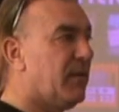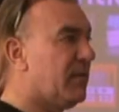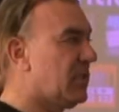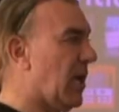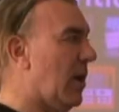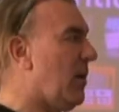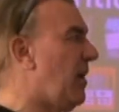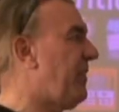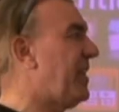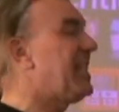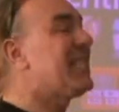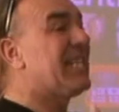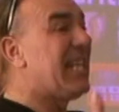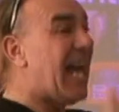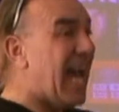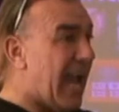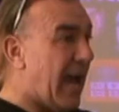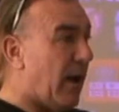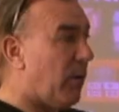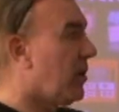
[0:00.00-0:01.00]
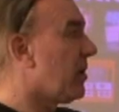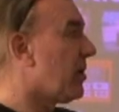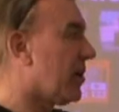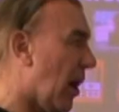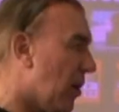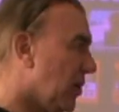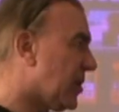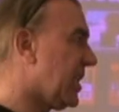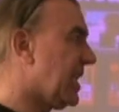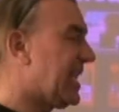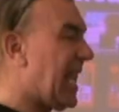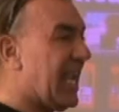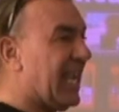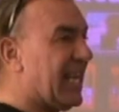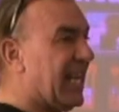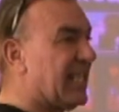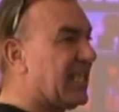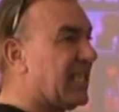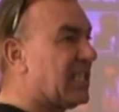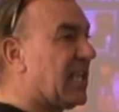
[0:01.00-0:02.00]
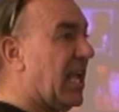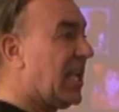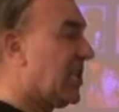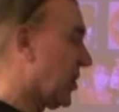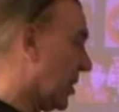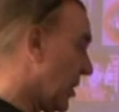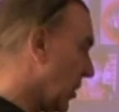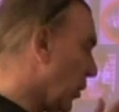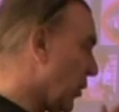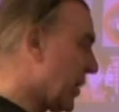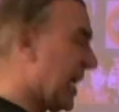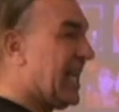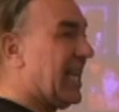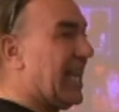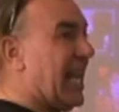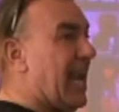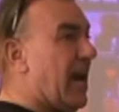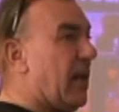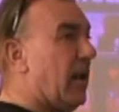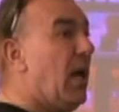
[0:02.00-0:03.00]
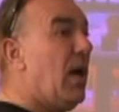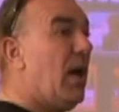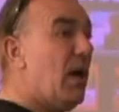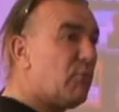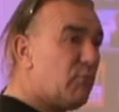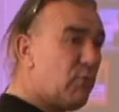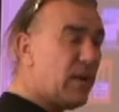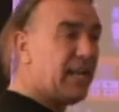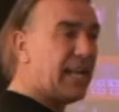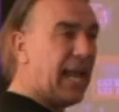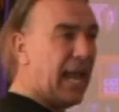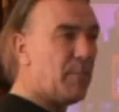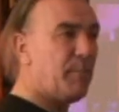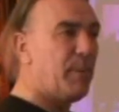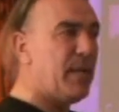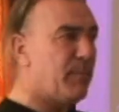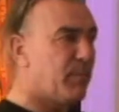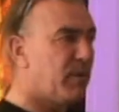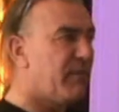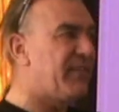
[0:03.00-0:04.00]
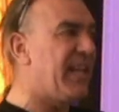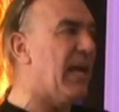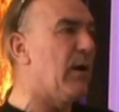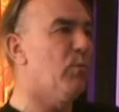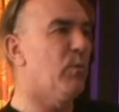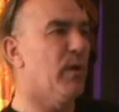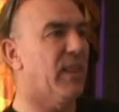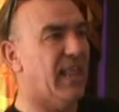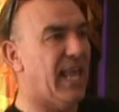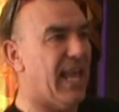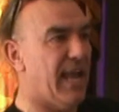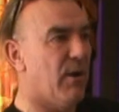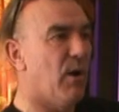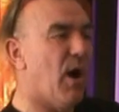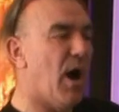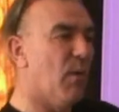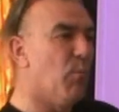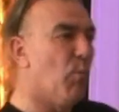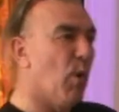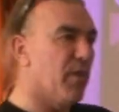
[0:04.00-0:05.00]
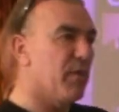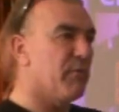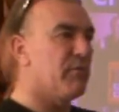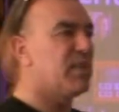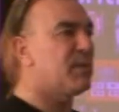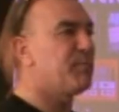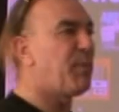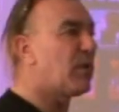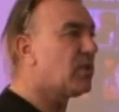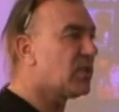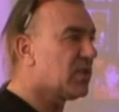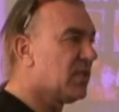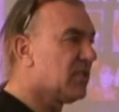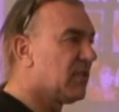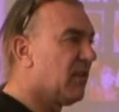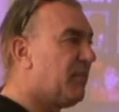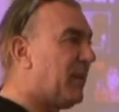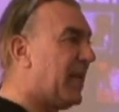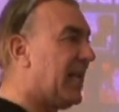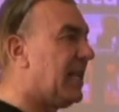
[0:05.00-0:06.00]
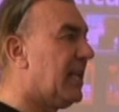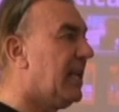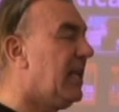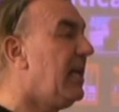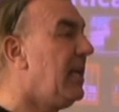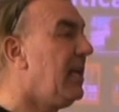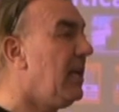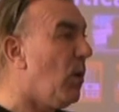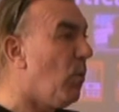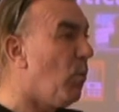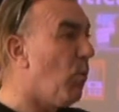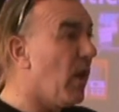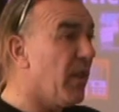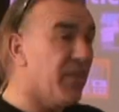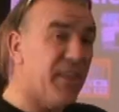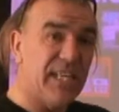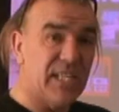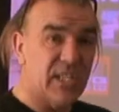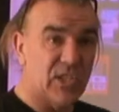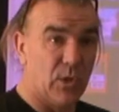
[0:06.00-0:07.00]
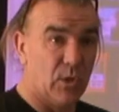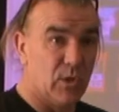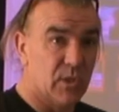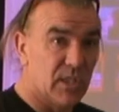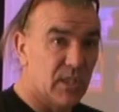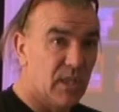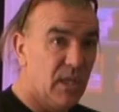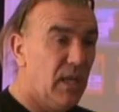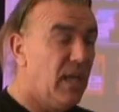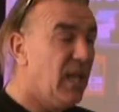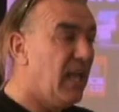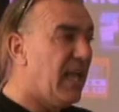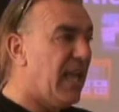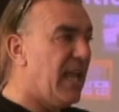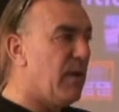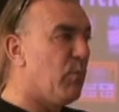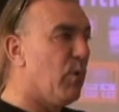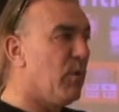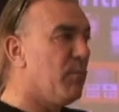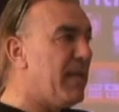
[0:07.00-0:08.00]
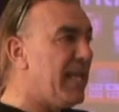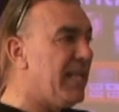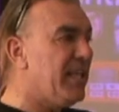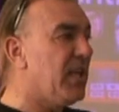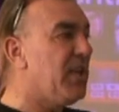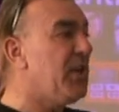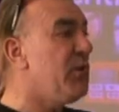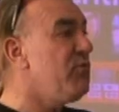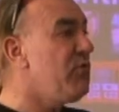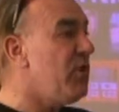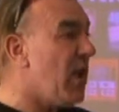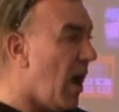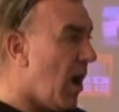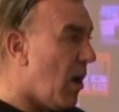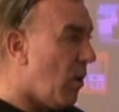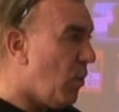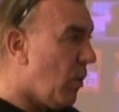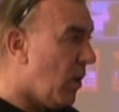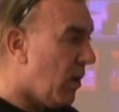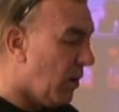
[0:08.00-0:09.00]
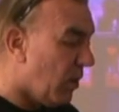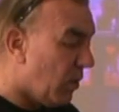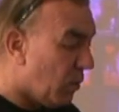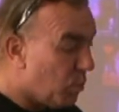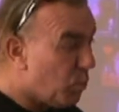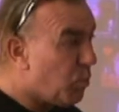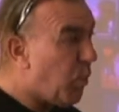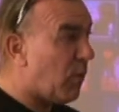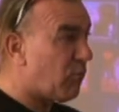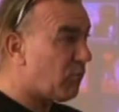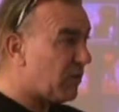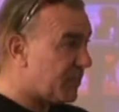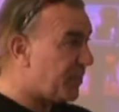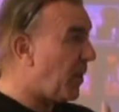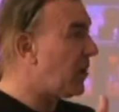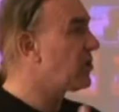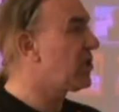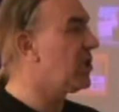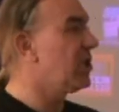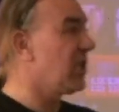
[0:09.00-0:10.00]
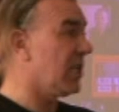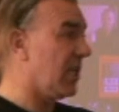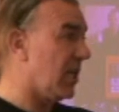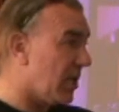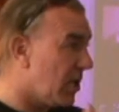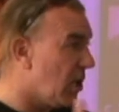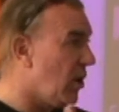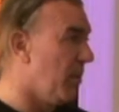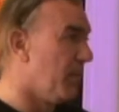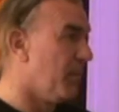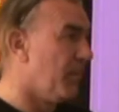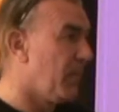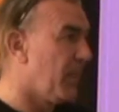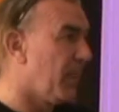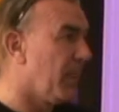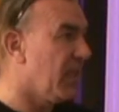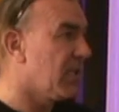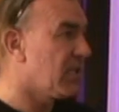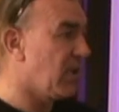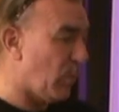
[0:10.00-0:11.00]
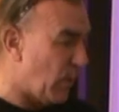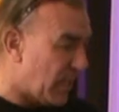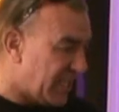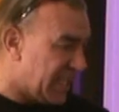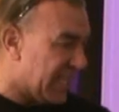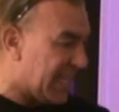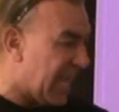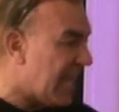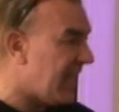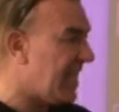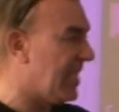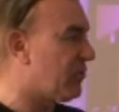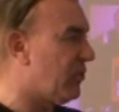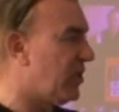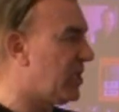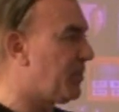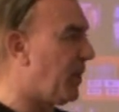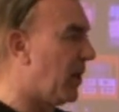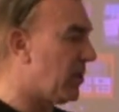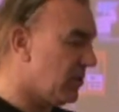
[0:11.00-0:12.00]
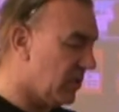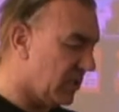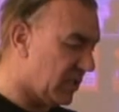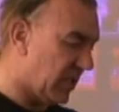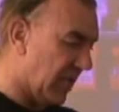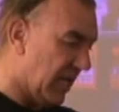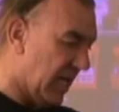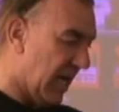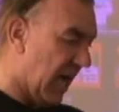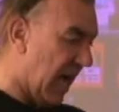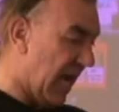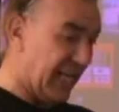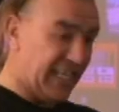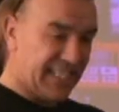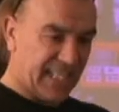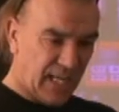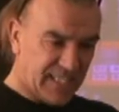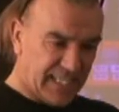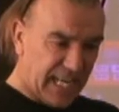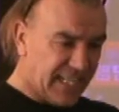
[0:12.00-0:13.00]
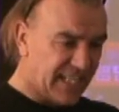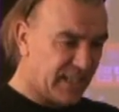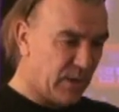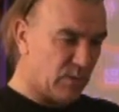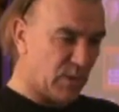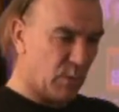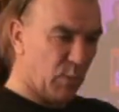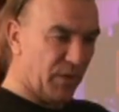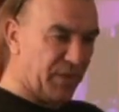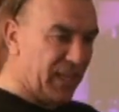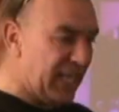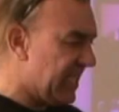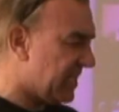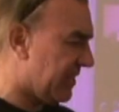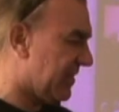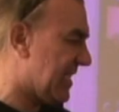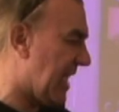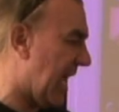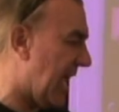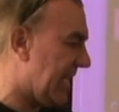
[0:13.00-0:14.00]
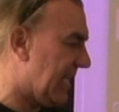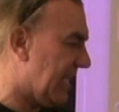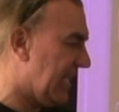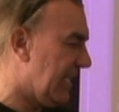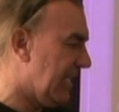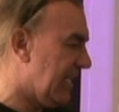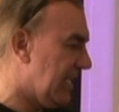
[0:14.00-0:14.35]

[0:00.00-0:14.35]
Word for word: So if it's Lao, go to the debt collector section, look in Lao, read how people have dealt with Lao and what the responses have been. What this does, it will mean that you know what responses are going to come. So when you get this response, and it's identical to what these have said,